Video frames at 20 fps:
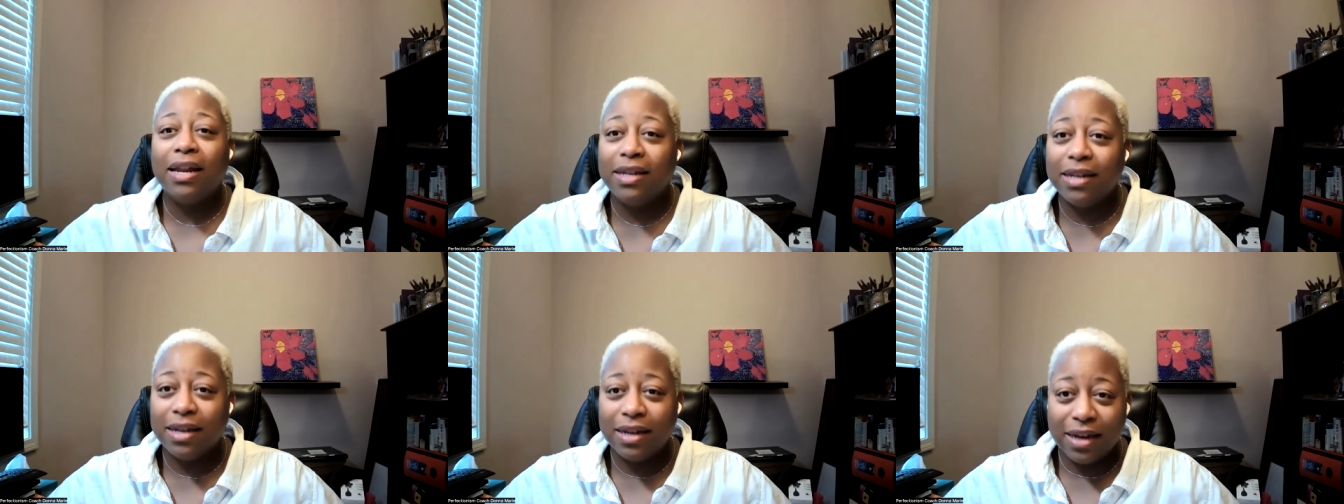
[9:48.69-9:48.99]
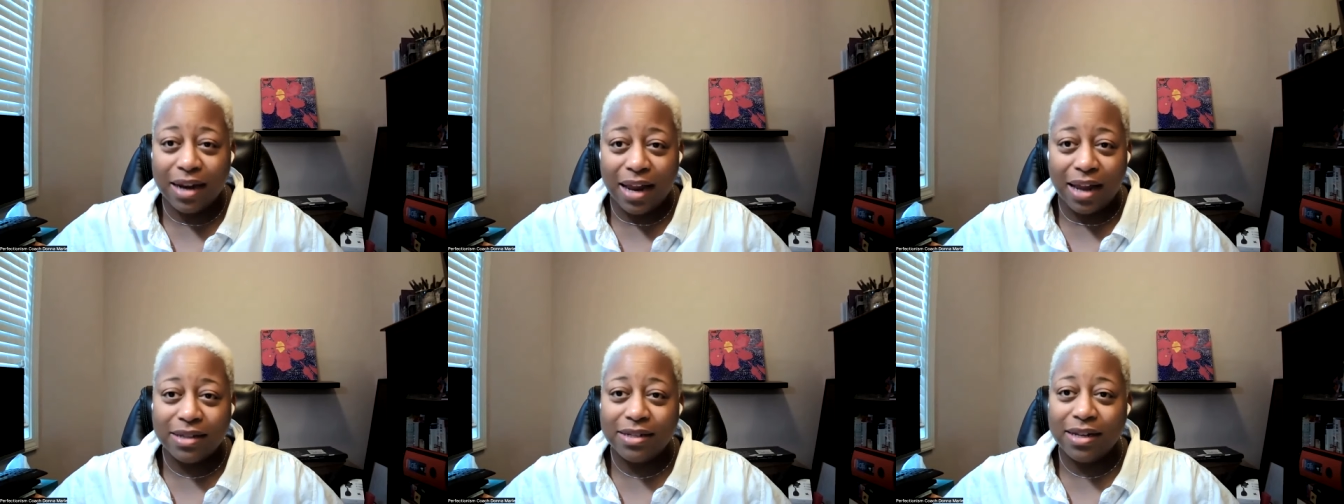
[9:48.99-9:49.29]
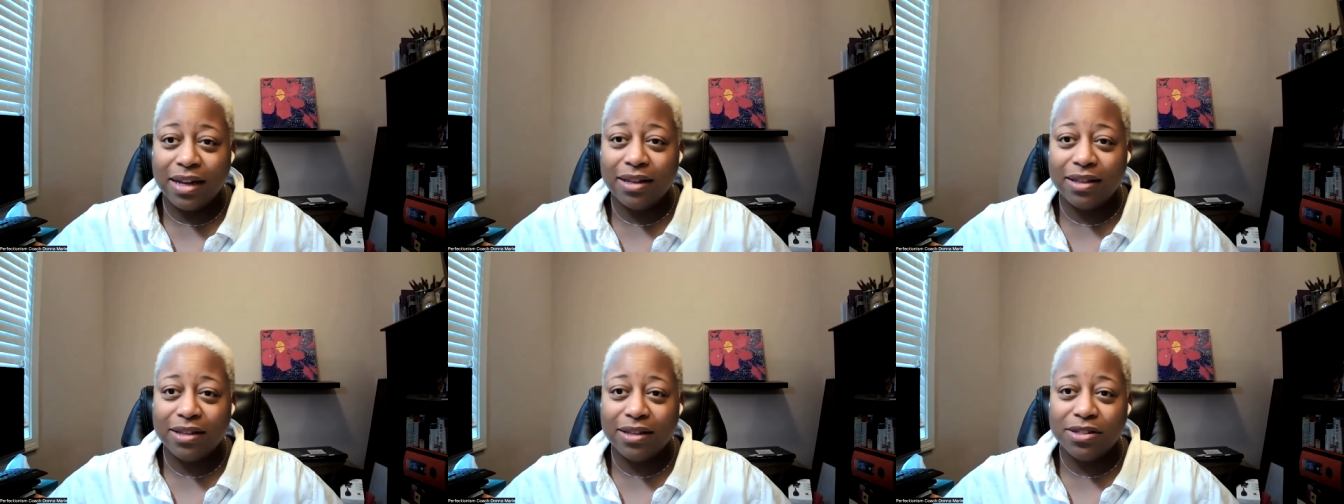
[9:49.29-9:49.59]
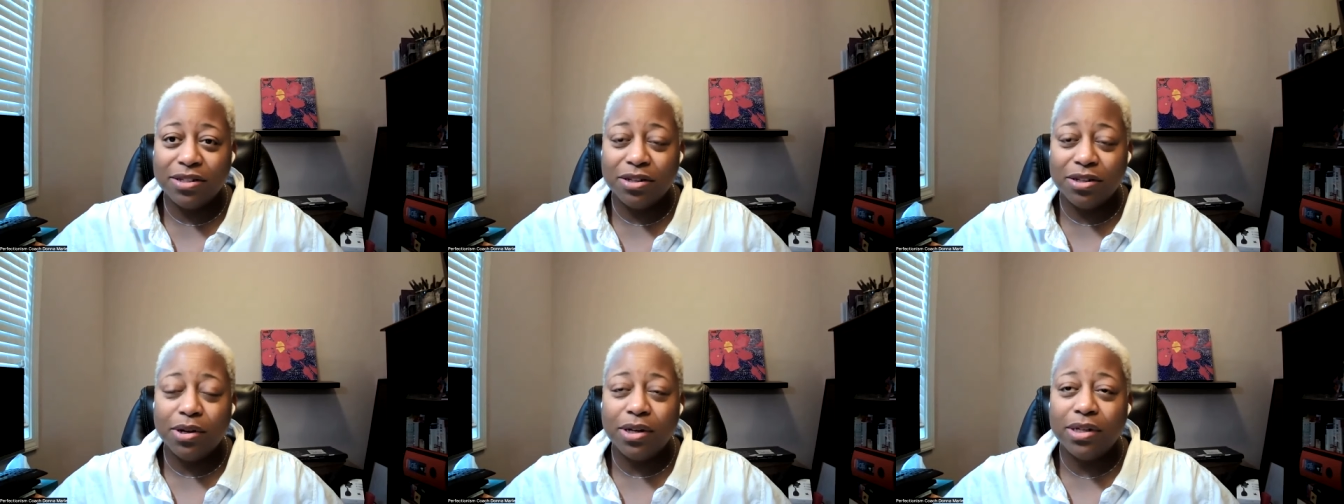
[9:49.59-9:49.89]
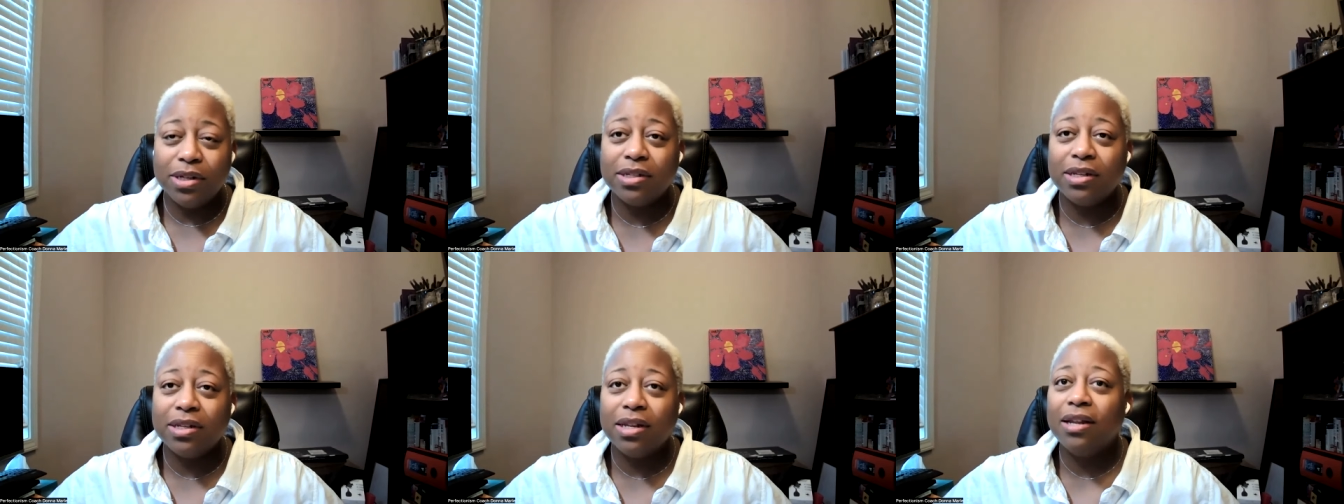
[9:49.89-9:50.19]
did not take this
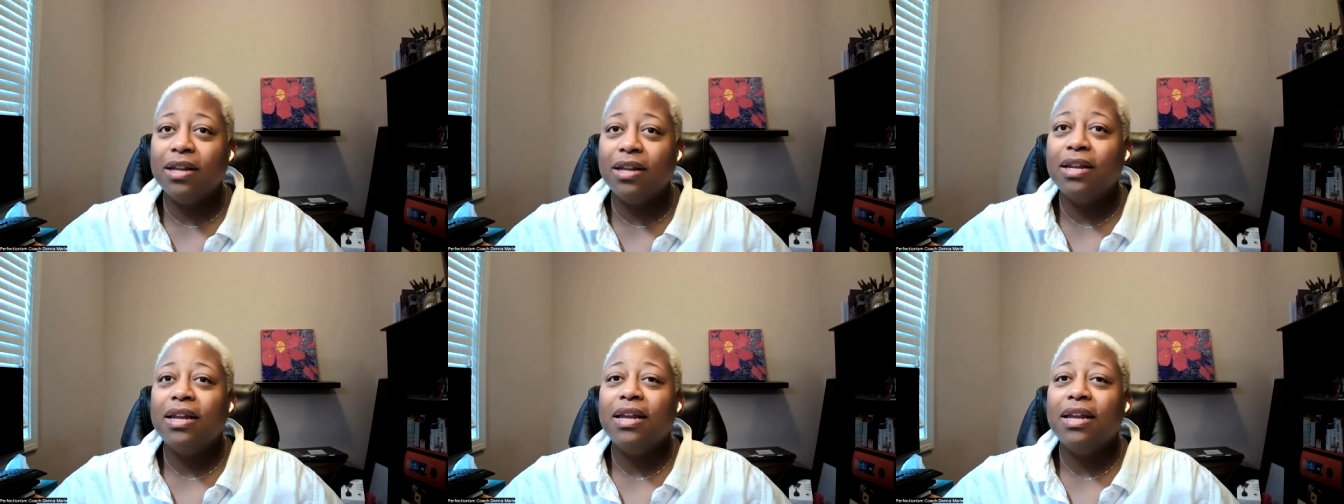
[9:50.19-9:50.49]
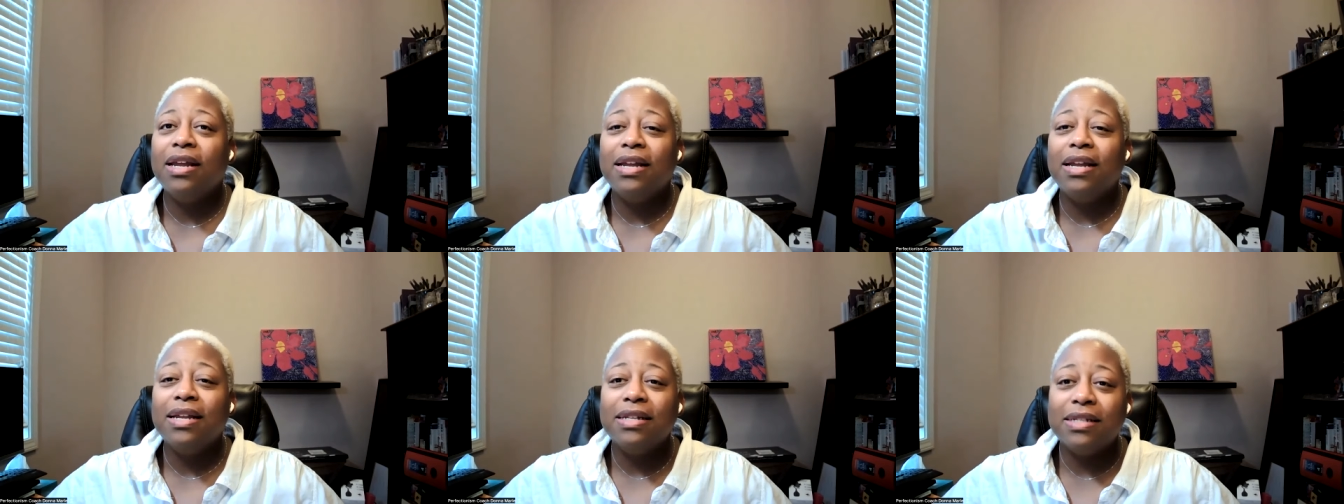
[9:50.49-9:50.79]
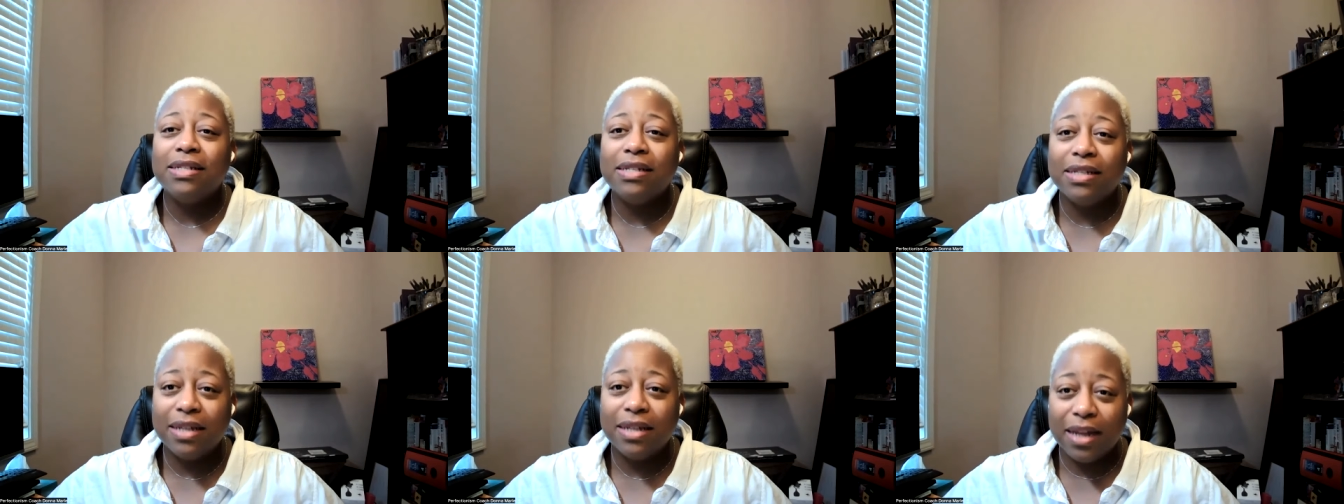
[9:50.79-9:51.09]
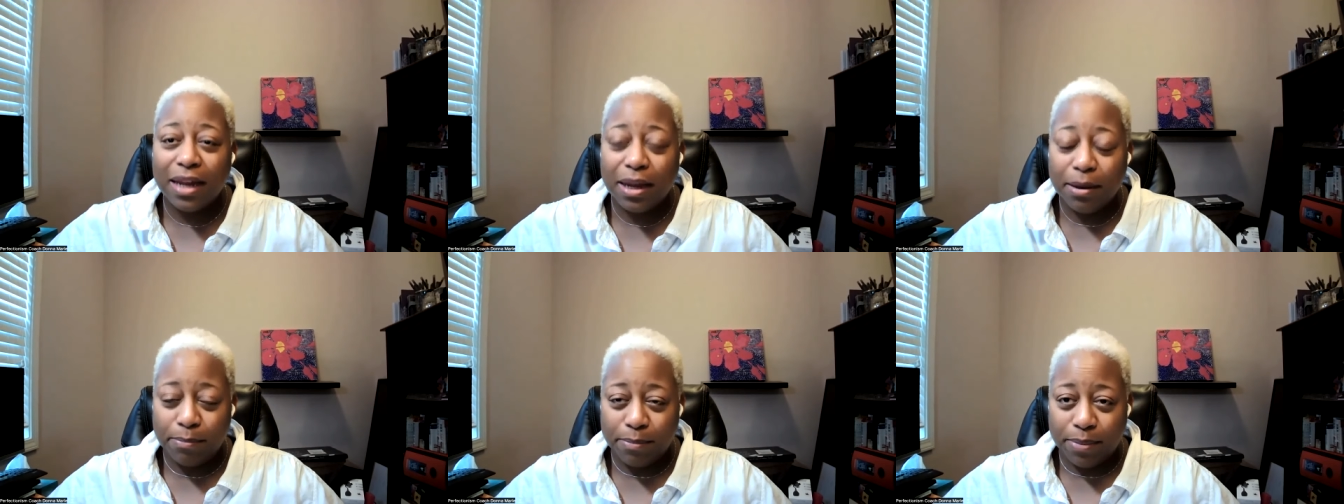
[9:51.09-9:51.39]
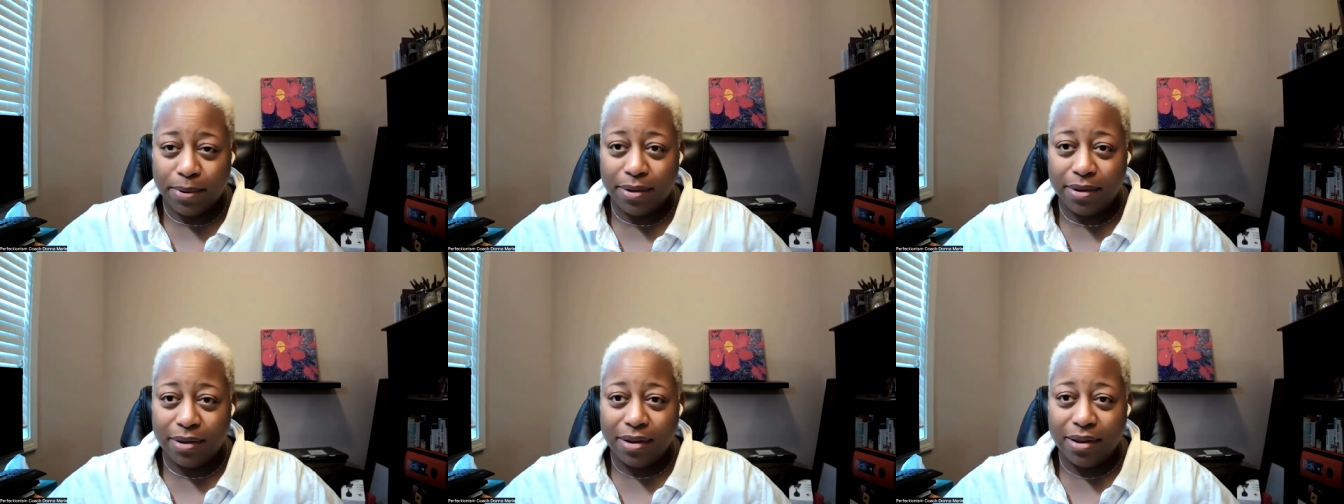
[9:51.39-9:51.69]
seriously. Sleep.